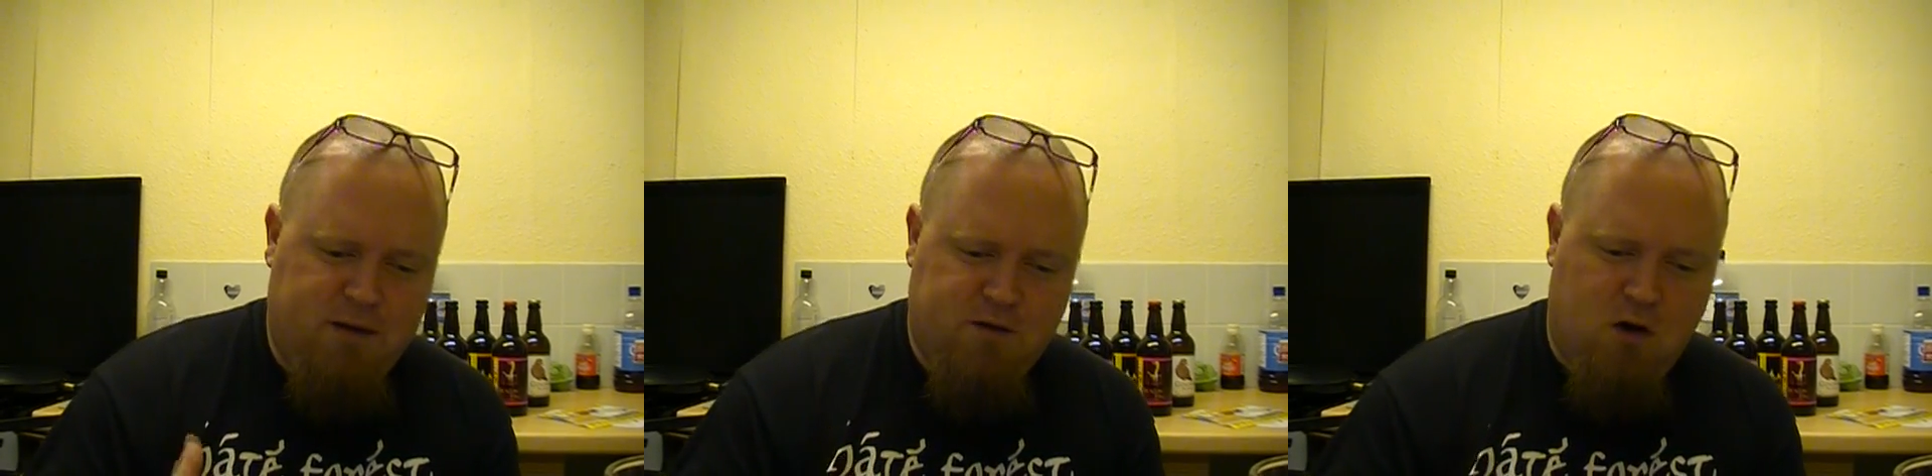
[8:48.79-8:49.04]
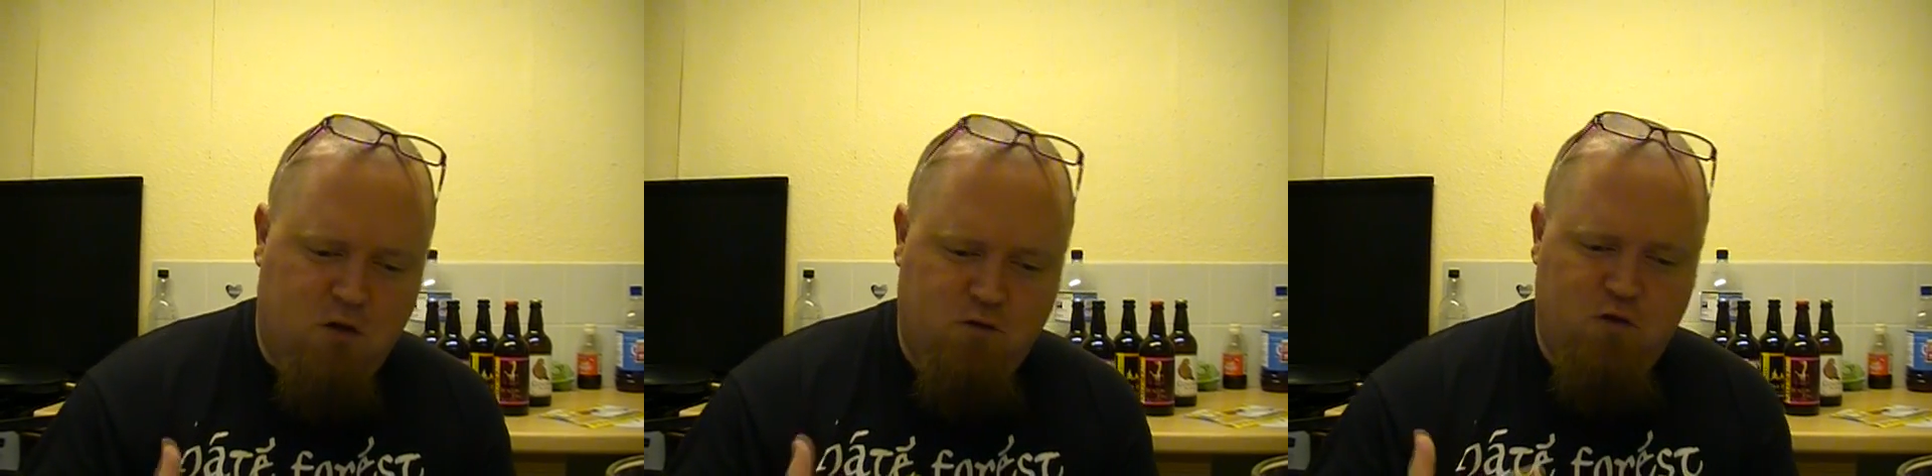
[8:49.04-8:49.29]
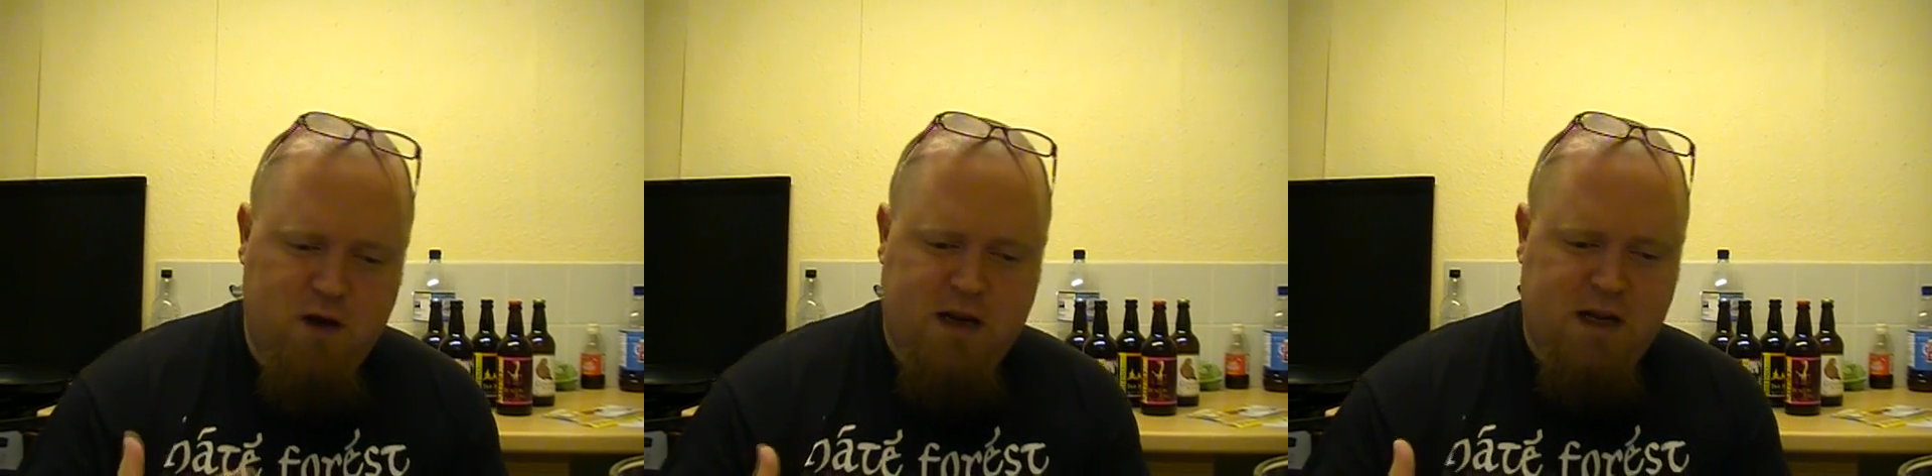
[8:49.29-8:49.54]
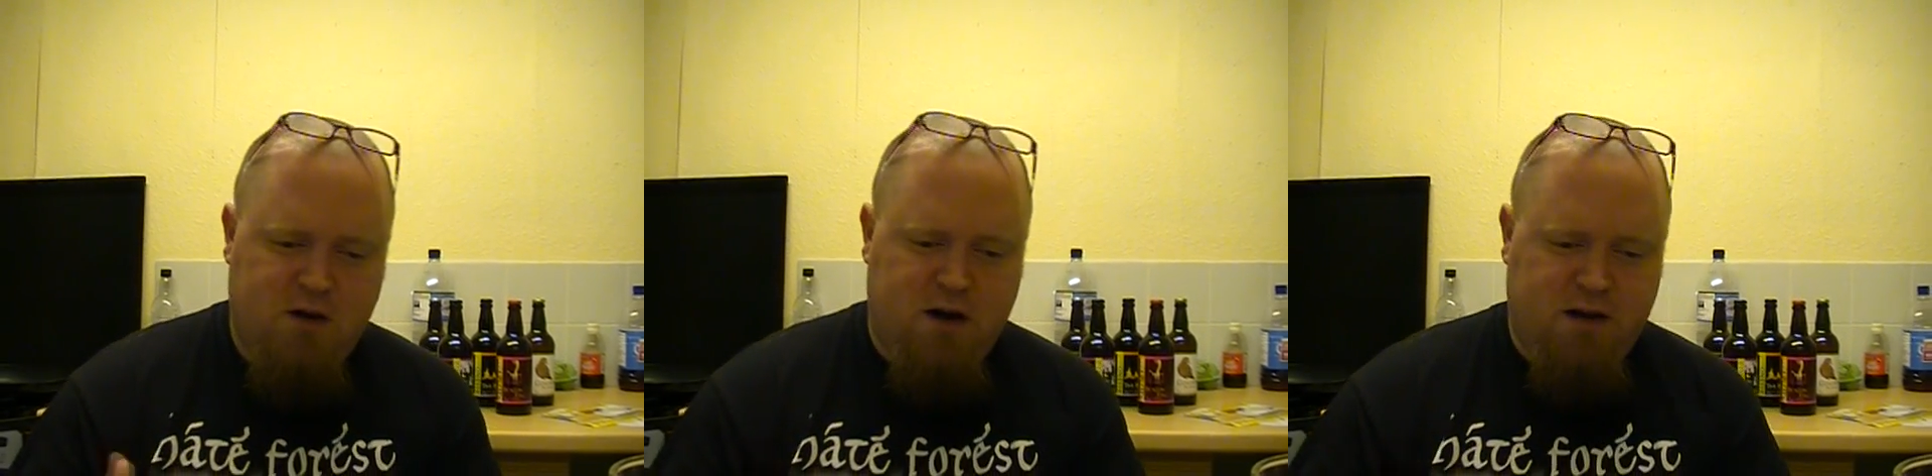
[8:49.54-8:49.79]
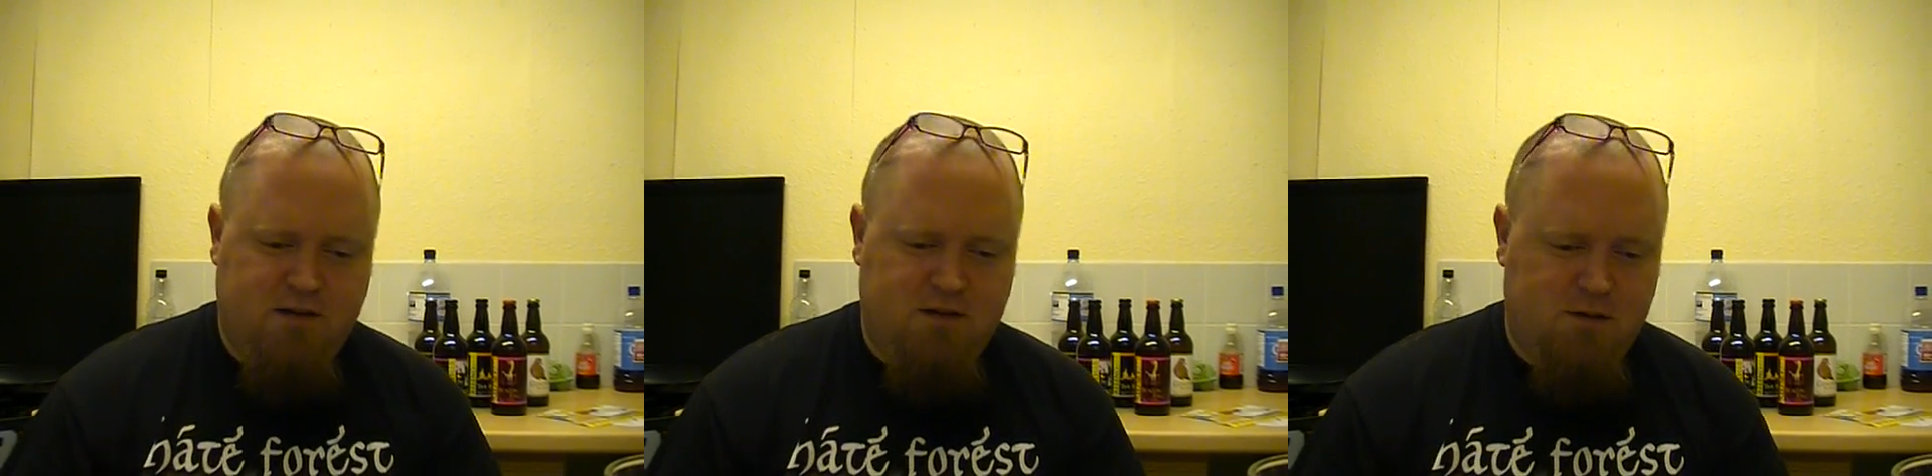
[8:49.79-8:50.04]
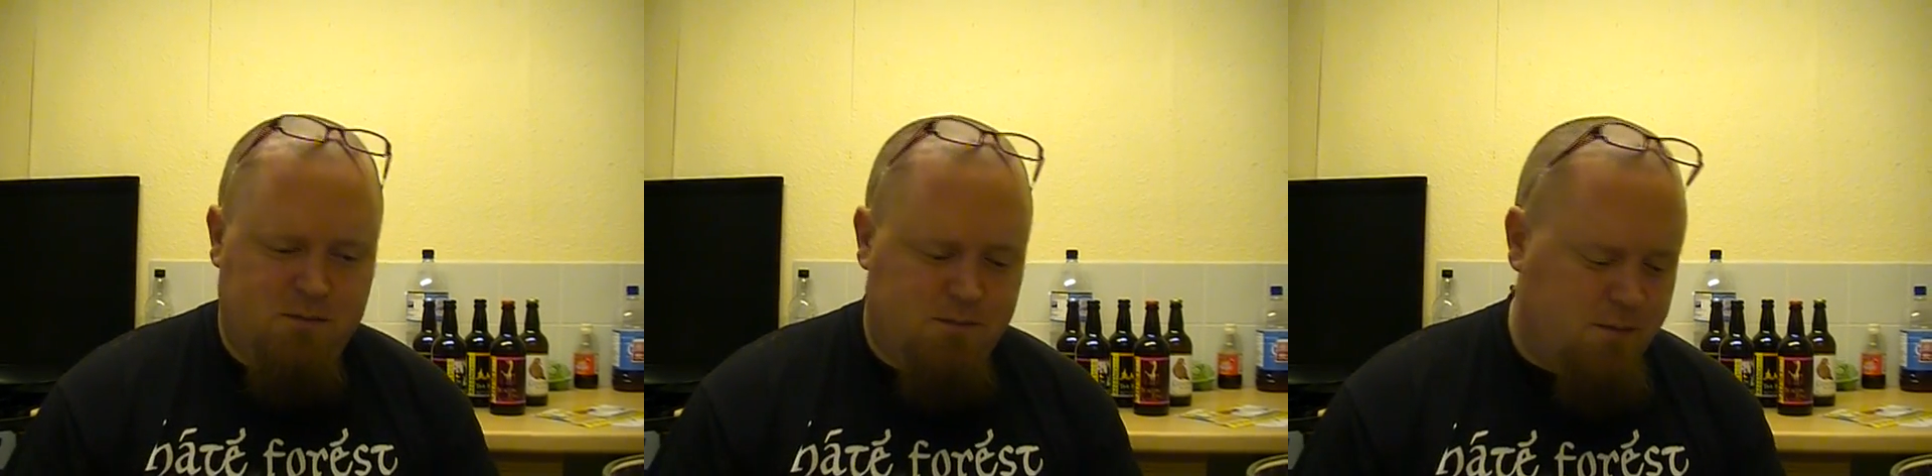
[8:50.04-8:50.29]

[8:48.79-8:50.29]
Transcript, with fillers: It's got a really nice